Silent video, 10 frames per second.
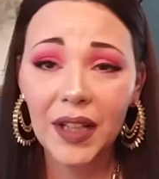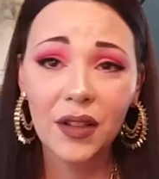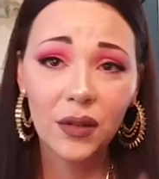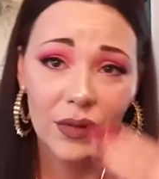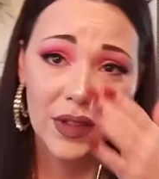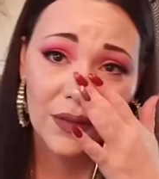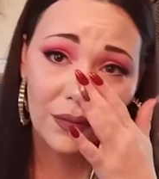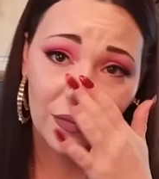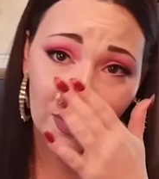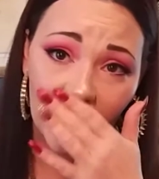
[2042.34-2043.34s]
nose is
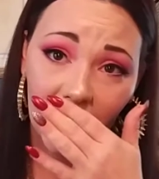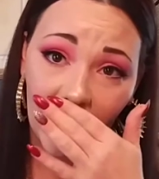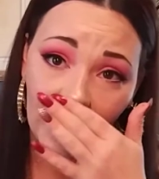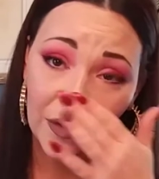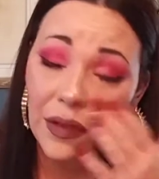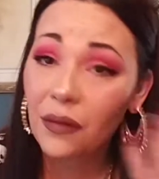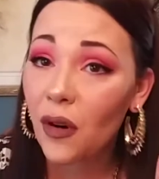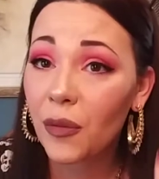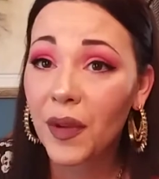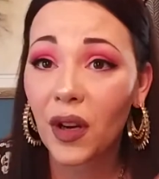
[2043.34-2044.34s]
really
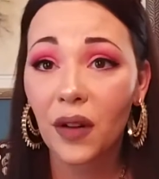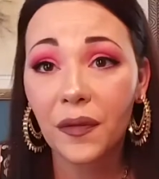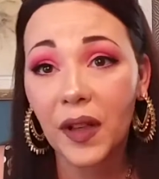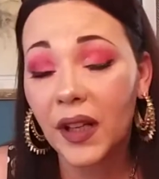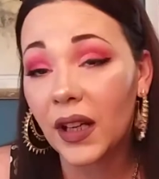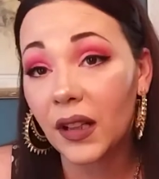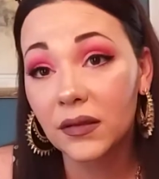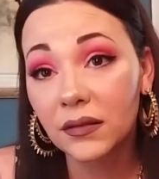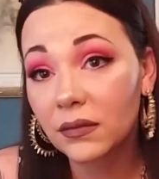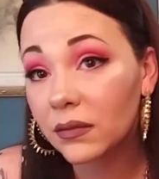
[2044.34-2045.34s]
throwing me off right now.
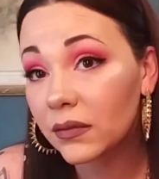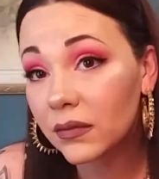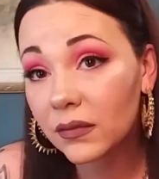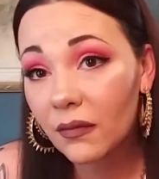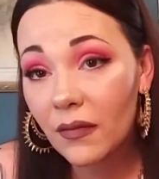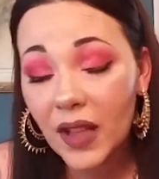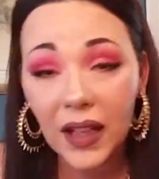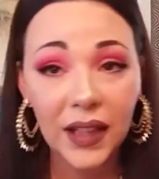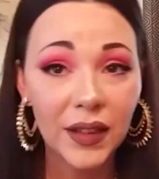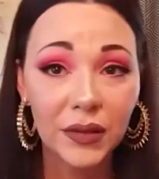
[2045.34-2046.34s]

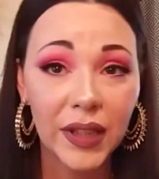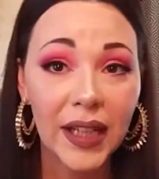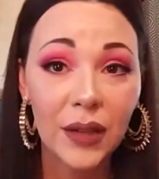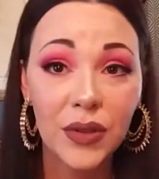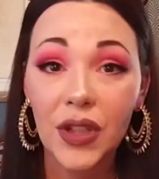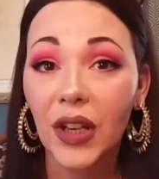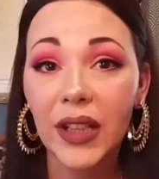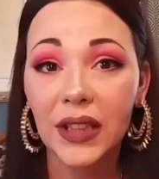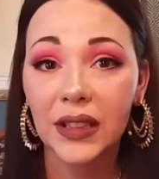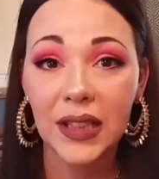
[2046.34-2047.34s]
I don't like how dark
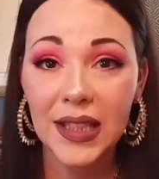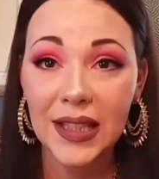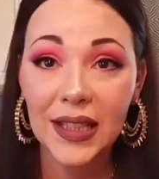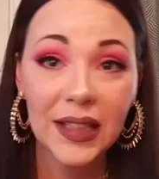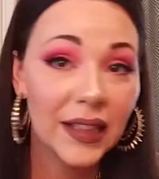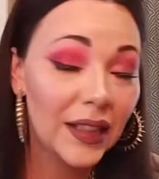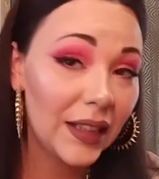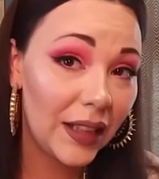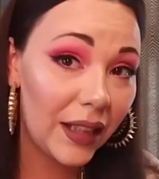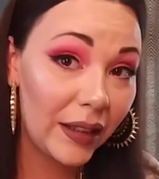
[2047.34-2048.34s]
it looks.
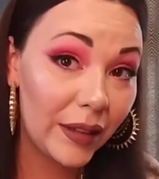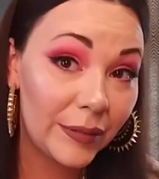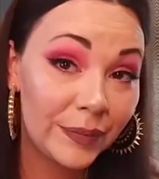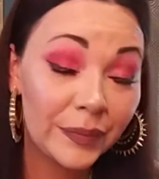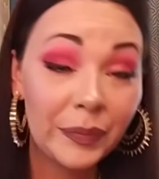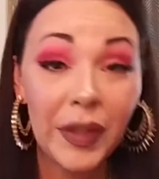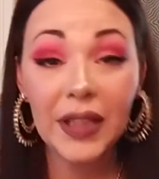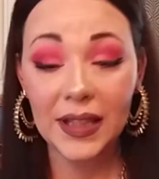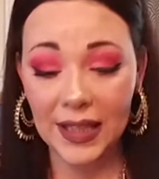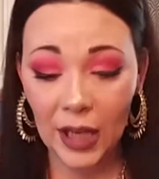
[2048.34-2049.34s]

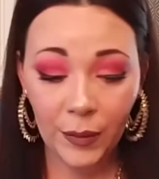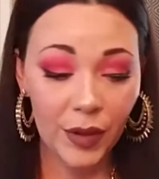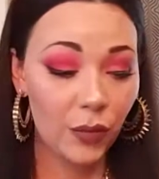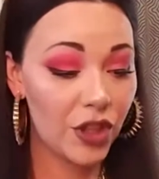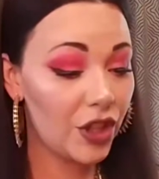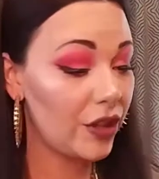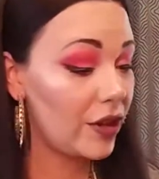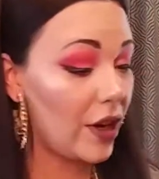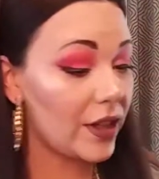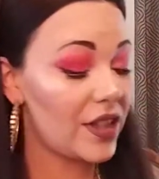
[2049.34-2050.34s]
But tell me what your
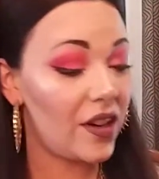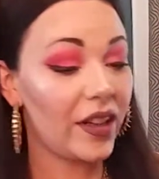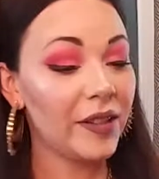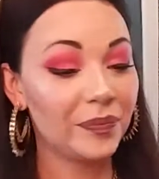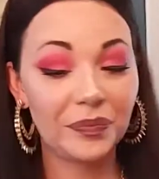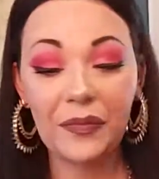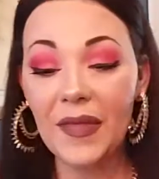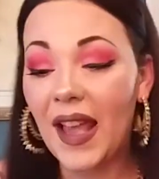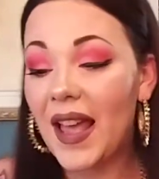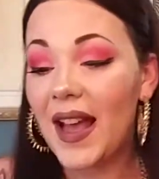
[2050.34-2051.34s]
thoughts are.
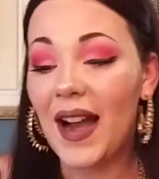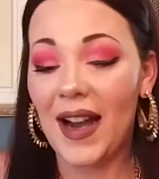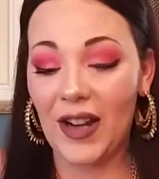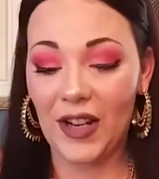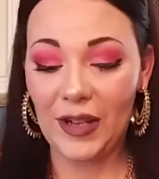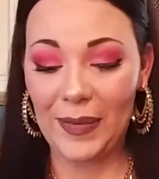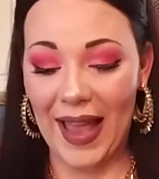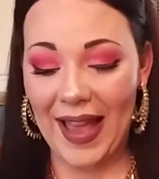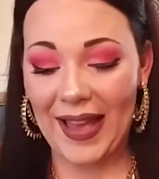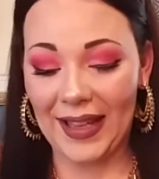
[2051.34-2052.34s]

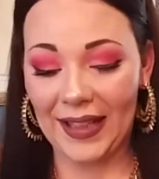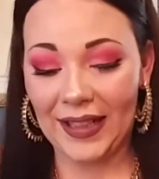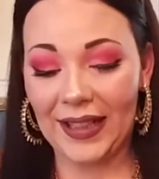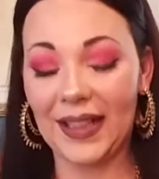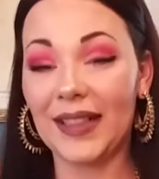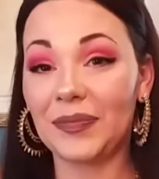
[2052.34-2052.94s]
And